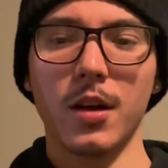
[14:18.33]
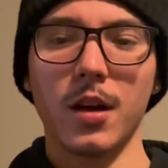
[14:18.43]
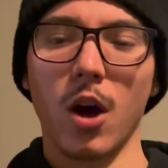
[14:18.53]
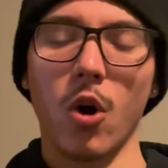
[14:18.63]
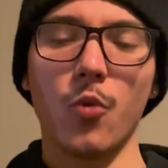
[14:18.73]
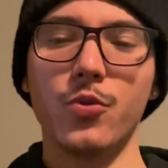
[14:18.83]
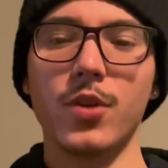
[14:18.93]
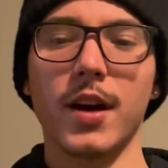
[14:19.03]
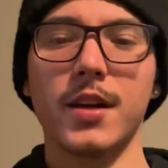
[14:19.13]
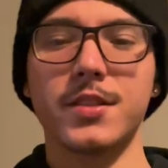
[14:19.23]
I hope you
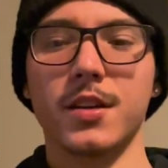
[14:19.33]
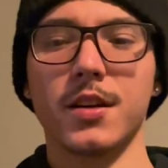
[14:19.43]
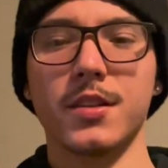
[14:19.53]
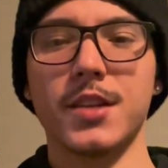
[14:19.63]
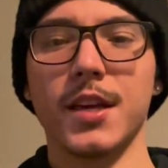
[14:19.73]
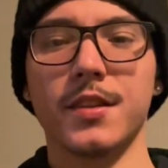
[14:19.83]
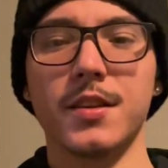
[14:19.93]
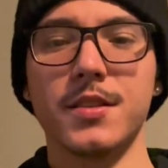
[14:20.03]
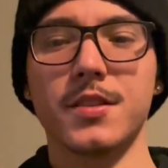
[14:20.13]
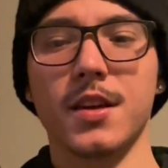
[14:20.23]
guys take
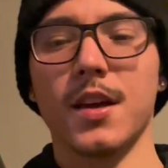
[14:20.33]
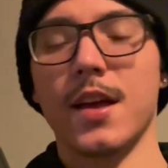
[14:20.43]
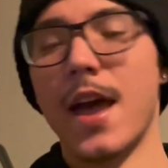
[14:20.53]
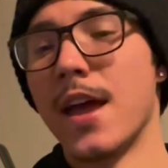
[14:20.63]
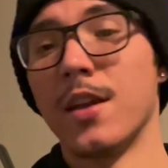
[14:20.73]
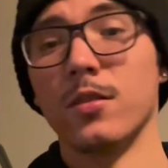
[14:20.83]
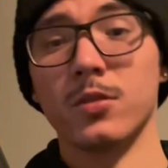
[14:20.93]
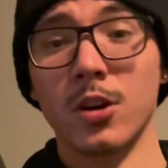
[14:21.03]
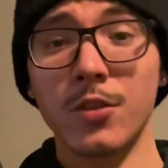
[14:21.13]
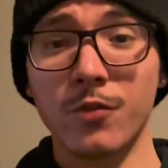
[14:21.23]
these and
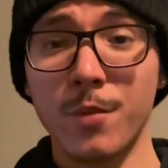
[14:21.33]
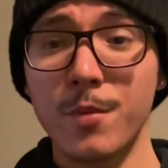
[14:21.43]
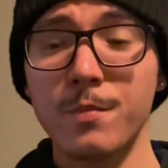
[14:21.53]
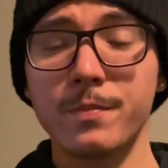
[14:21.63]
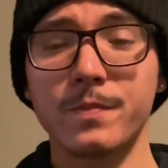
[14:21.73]
learn from them